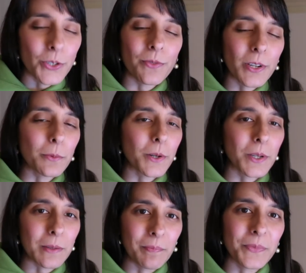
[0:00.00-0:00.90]
you're very
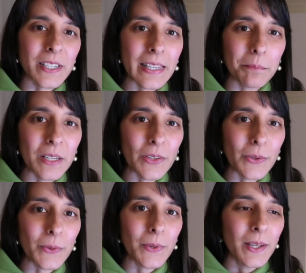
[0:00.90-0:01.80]
welcome to let me
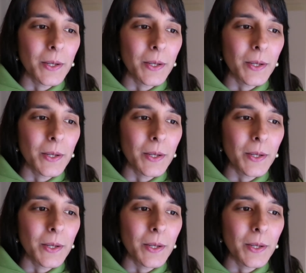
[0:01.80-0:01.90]
know